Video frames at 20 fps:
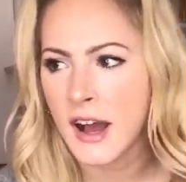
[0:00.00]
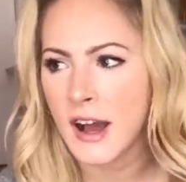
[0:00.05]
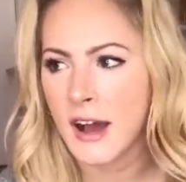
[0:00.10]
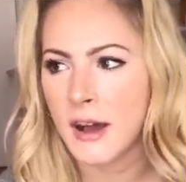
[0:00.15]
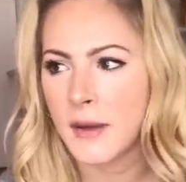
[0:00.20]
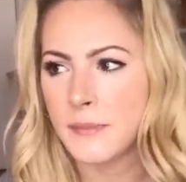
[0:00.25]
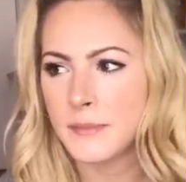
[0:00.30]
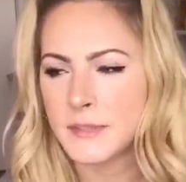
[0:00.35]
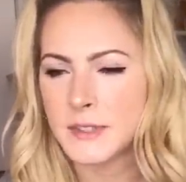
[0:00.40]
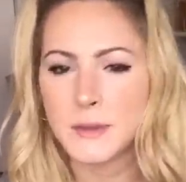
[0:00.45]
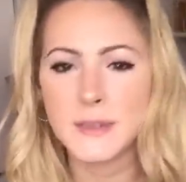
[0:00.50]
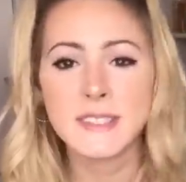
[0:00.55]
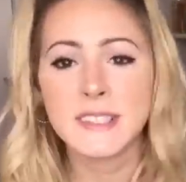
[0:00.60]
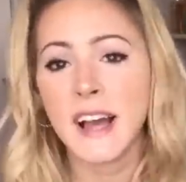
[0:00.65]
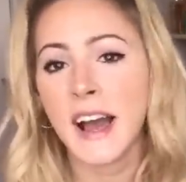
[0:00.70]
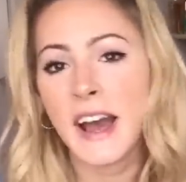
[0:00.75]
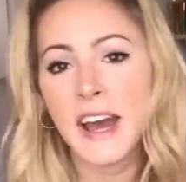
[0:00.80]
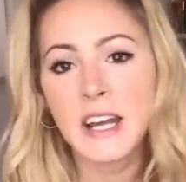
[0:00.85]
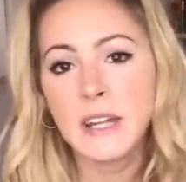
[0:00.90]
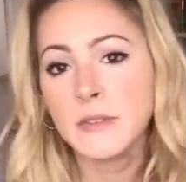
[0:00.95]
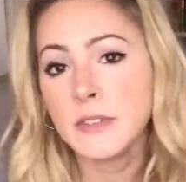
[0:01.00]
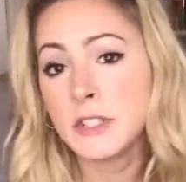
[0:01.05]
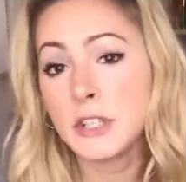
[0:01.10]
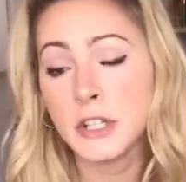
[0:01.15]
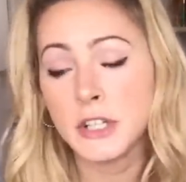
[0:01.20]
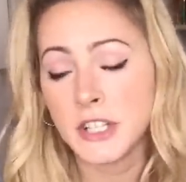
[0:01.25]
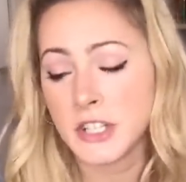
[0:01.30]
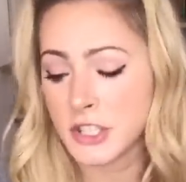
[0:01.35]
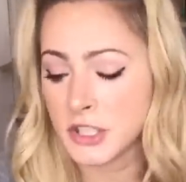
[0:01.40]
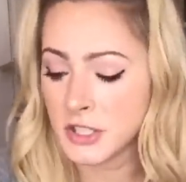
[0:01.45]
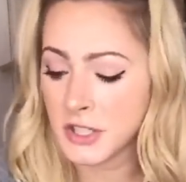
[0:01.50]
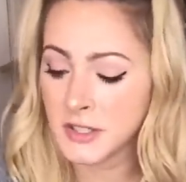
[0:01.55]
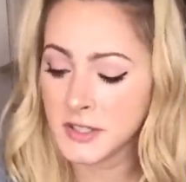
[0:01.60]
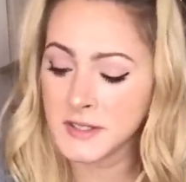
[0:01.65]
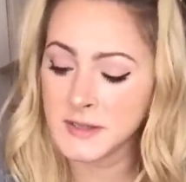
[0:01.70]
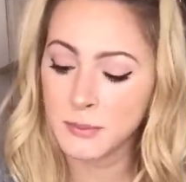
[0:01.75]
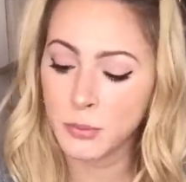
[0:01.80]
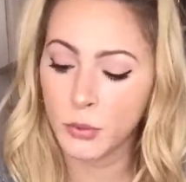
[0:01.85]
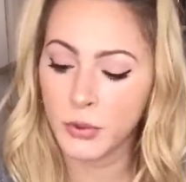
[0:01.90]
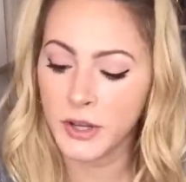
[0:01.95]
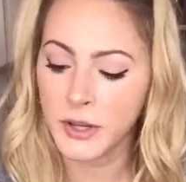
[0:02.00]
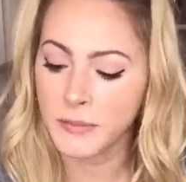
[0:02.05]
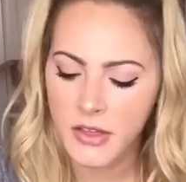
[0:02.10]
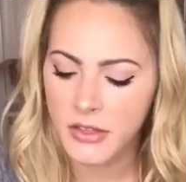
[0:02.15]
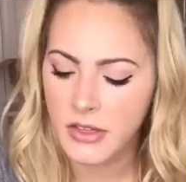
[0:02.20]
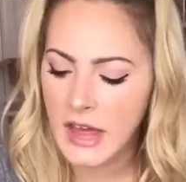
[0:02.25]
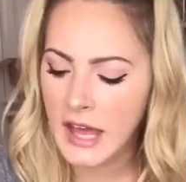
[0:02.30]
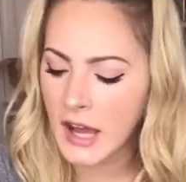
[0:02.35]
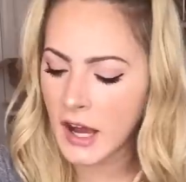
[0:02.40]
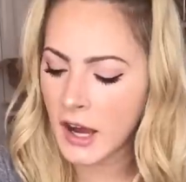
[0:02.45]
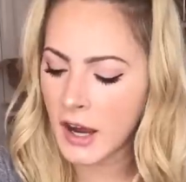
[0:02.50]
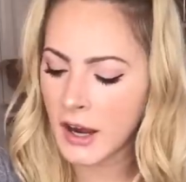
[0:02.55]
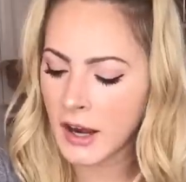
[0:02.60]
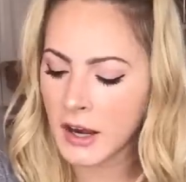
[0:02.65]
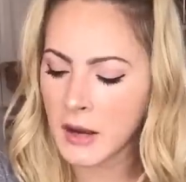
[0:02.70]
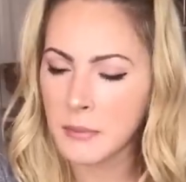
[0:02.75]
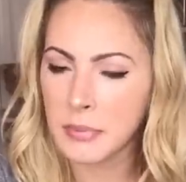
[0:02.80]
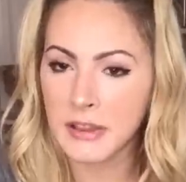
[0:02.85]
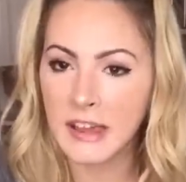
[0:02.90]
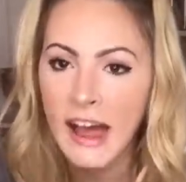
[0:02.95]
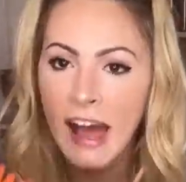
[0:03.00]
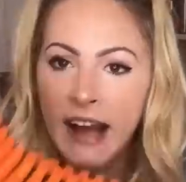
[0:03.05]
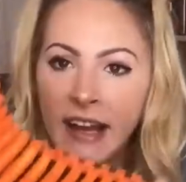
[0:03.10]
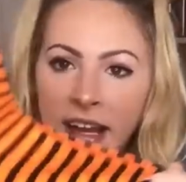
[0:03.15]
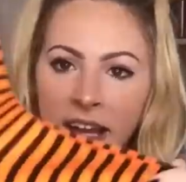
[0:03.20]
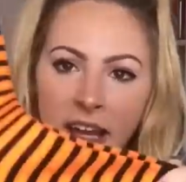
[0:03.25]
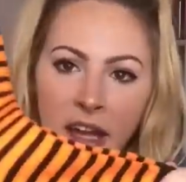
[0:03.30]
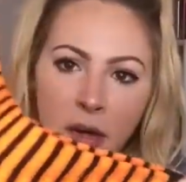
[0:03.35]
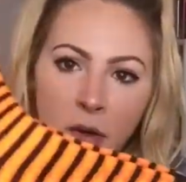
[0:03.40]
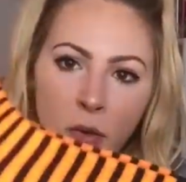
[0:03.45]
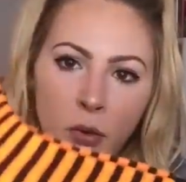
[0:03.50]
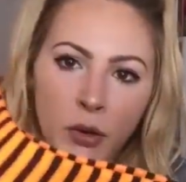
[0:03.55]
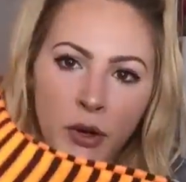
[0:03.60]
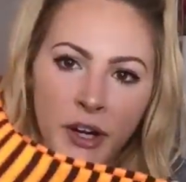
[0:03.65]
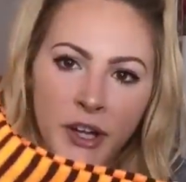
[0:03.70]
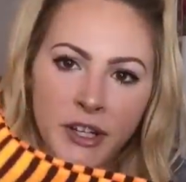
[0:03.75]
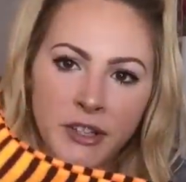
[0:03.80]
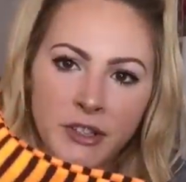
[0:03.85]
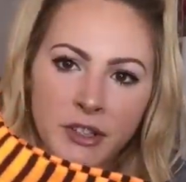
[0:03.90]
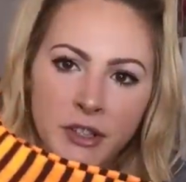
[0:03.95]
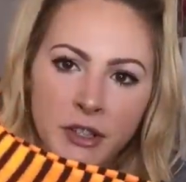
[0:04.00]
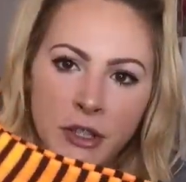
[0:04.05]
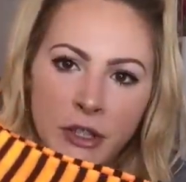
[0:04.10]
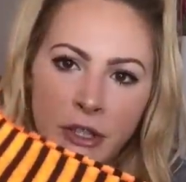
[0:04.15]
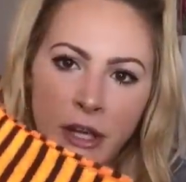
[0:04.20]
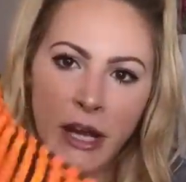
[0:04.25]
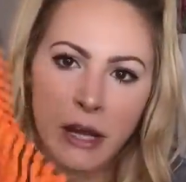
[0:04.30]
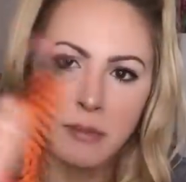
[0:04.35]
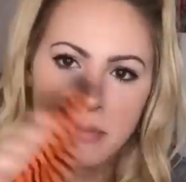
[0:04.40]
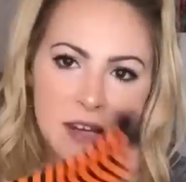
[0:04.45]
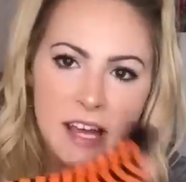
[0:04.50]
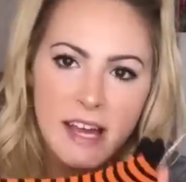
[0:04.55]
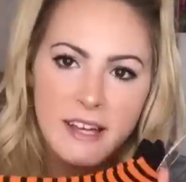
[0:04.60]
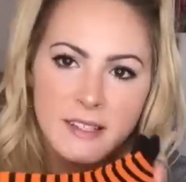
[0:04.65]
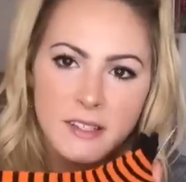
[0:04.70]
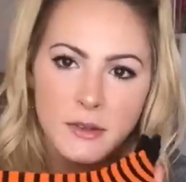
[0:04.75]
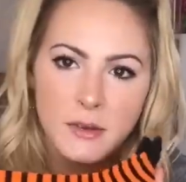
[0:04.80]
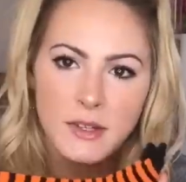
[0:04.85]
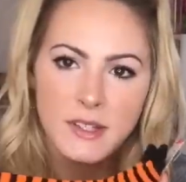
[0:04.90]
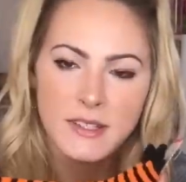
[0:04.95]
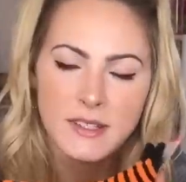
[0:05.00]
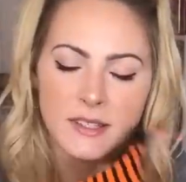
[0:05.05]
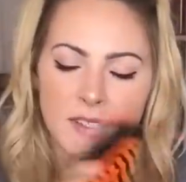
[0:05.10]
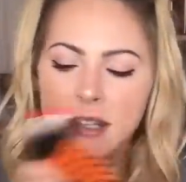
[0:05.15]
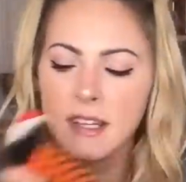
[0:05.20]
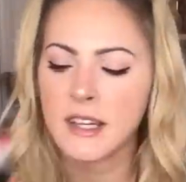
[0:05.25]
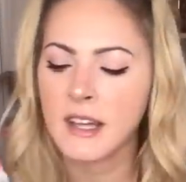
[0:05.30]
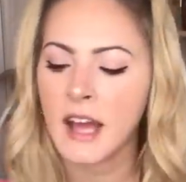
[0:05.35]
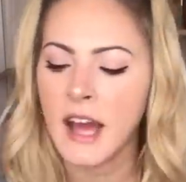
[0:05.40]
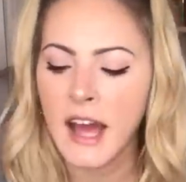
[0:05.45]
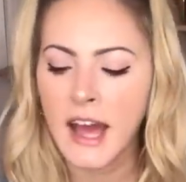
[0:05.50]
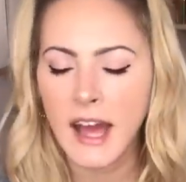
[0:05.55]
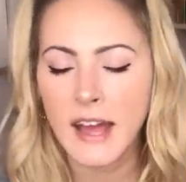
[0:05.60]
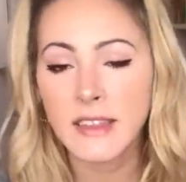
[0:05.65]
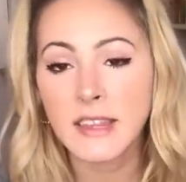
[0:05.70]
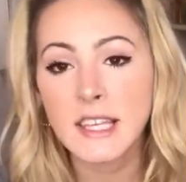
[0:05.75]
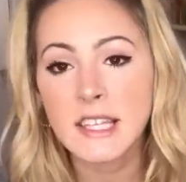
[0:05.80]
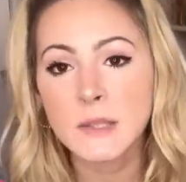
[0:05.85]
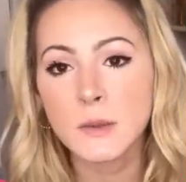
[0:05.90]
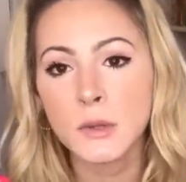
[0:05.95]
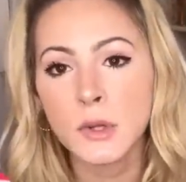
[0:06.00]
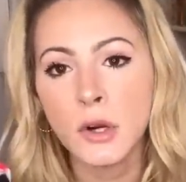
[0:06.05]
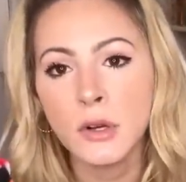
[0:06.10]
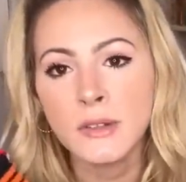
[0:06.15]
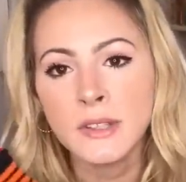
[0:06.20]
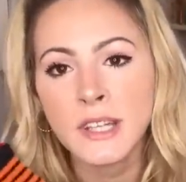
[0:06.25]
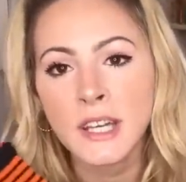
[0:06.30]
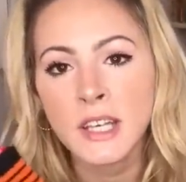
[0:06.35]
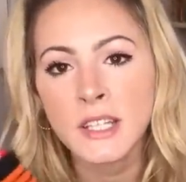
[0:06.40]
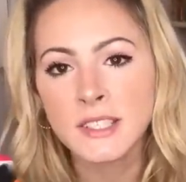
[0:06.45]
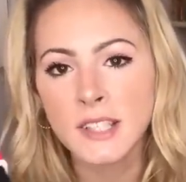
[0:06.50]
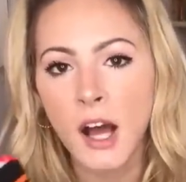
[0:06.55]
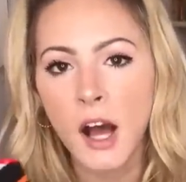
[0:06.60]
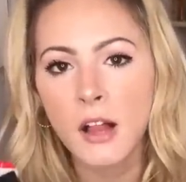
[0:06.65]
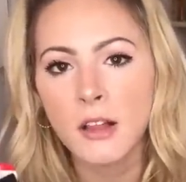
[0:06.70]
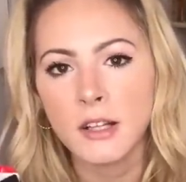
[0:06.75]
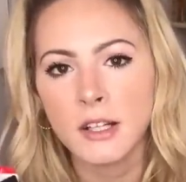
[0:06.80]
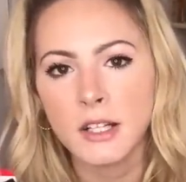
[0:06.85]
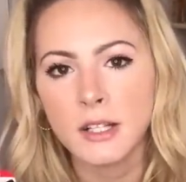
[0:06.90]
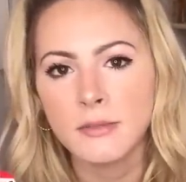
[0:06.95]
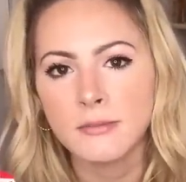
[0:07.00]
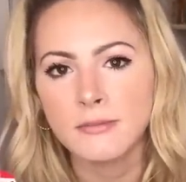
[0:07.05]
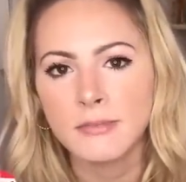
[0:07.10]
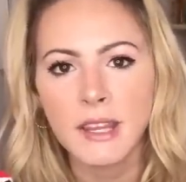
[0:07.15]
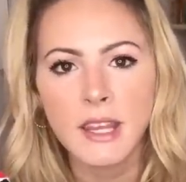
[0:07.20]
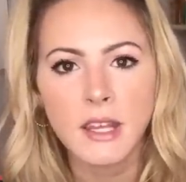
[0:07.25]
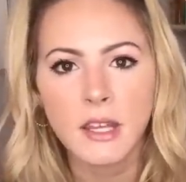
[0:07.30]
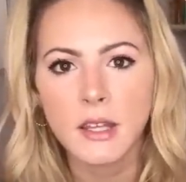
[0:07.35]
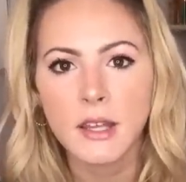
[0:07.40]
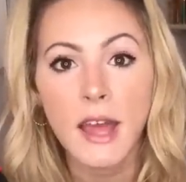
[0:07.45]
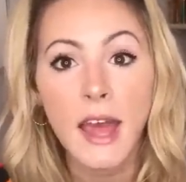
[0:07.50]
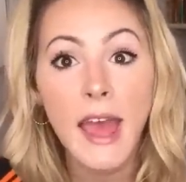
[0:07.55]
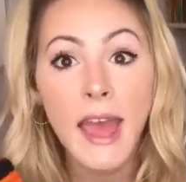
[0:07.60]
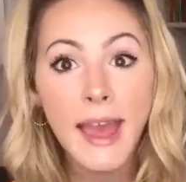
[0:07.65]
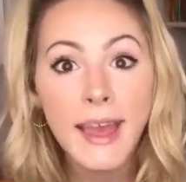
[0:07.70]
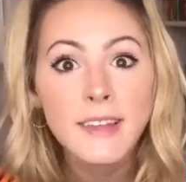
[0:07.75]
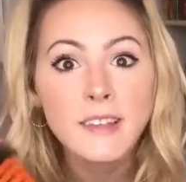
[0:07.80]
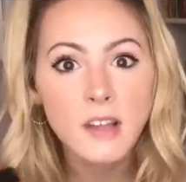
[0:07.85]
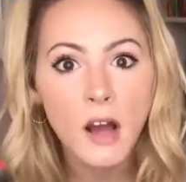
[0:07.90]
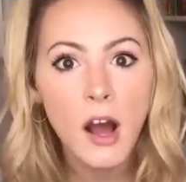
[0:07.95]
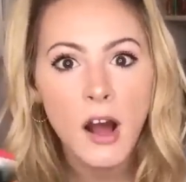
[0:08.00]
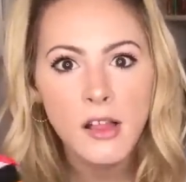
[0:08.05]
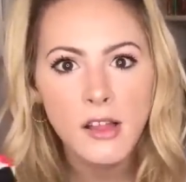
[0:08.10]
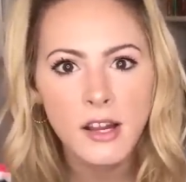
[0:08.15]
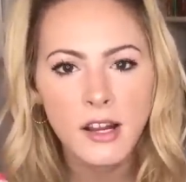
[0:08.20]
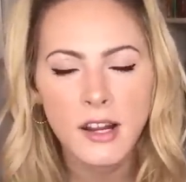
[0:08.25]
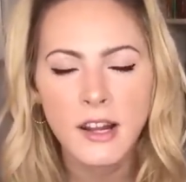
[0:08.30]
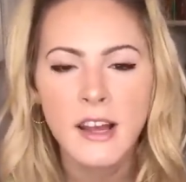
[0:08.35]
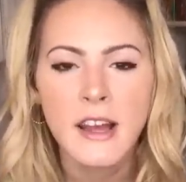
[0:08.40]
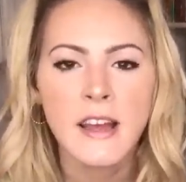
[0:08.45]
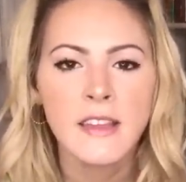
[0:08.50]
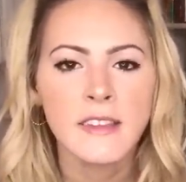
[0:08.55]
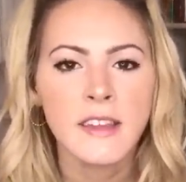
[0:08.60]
Um, so it's kind of a tradition at this point. They are black and orange striped as you can see and these were only a dollar. Like a dollar.